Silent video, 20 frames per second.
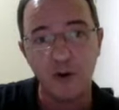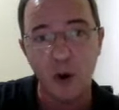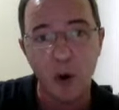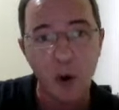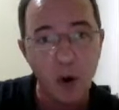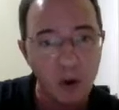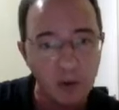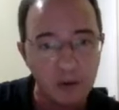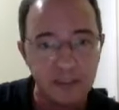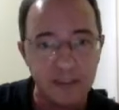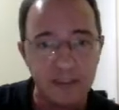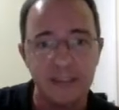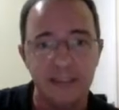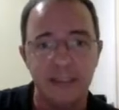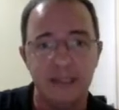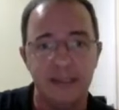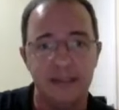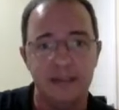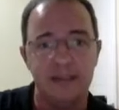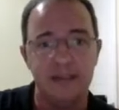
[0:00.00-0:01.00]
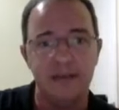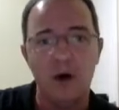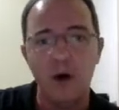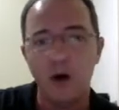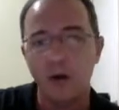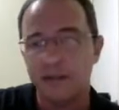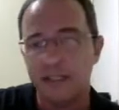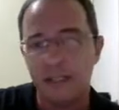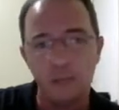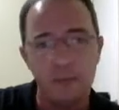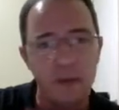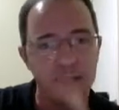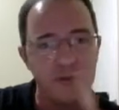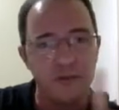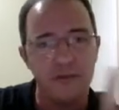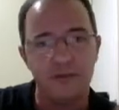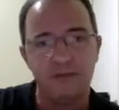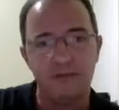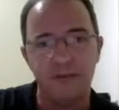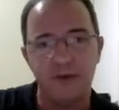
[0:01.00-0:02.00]
all the states, all the
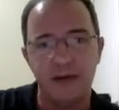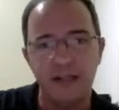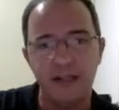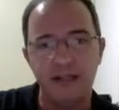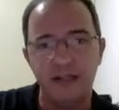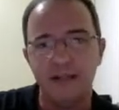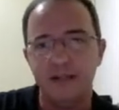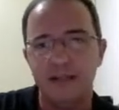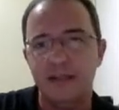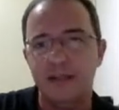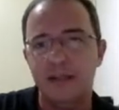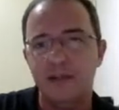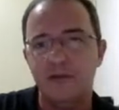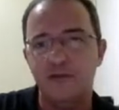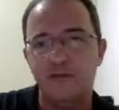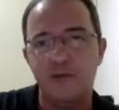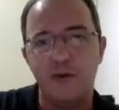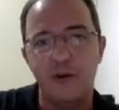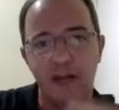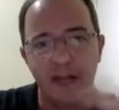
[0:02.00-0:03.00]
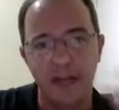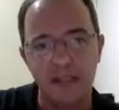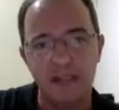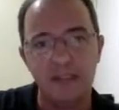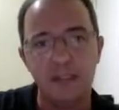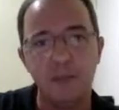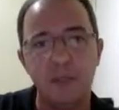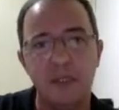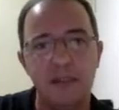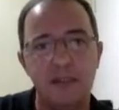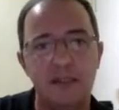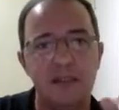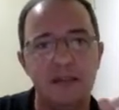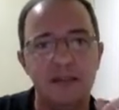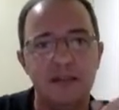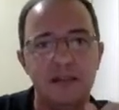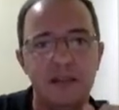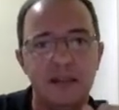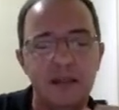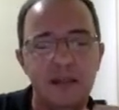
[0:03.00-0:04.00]
spectrum, right? For 8 spins.
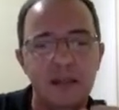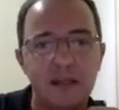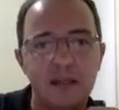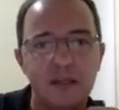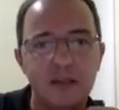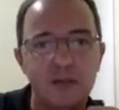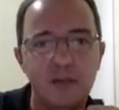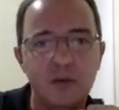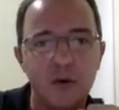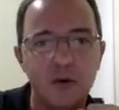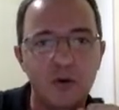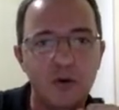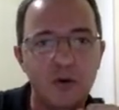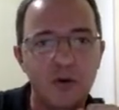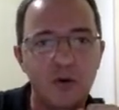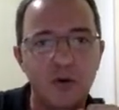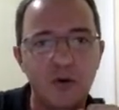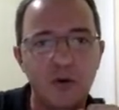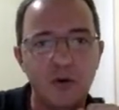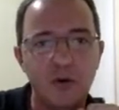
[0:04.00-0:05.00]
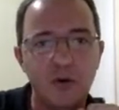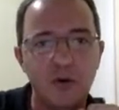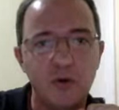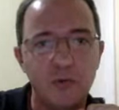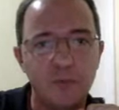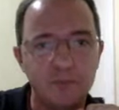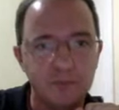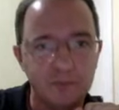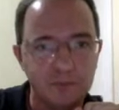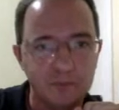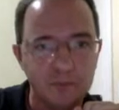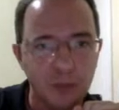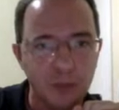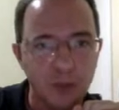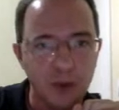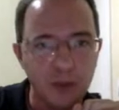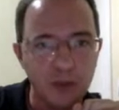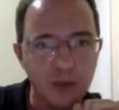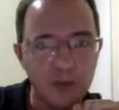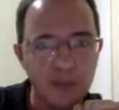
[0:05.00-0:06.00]
So
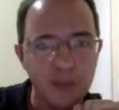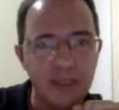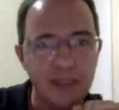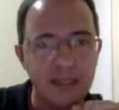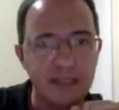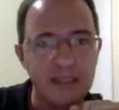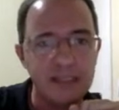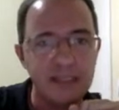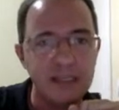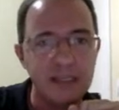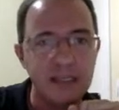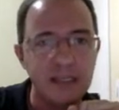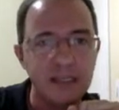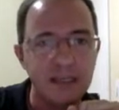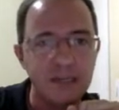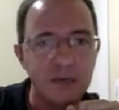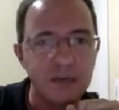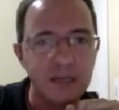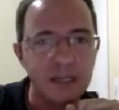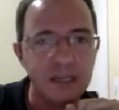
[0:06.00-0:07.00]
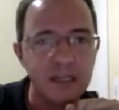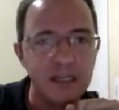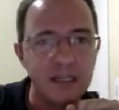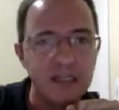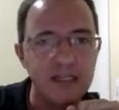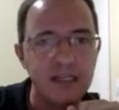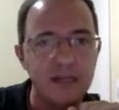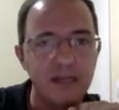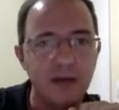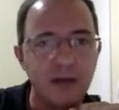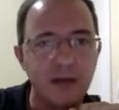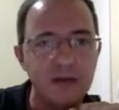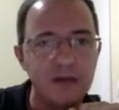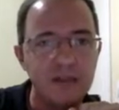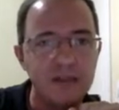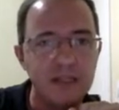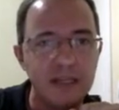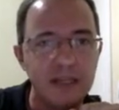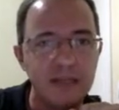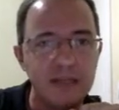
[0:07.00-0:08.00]
what we can see here is the ground
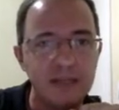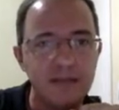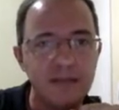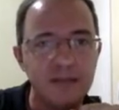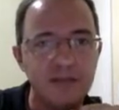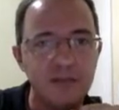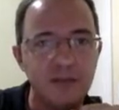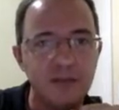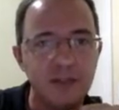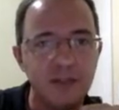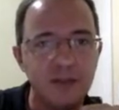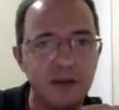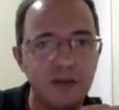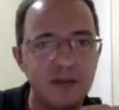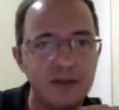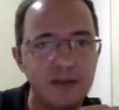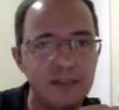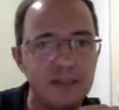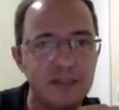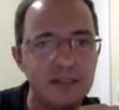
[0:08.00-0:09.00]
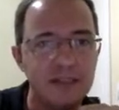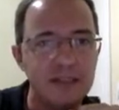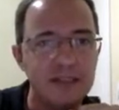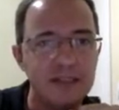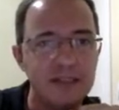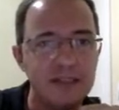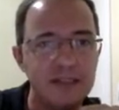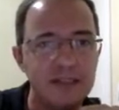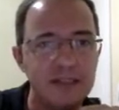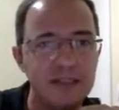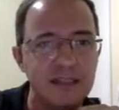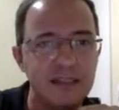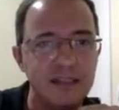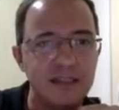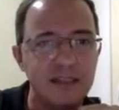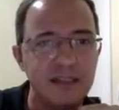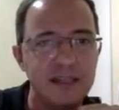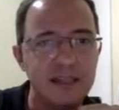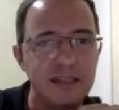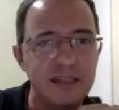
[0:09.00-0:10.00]
state. So the ground state is the
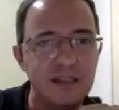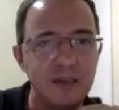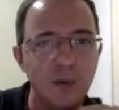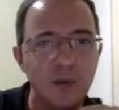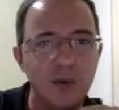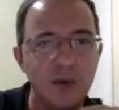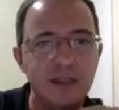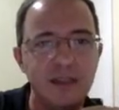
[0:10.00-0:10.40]
density 1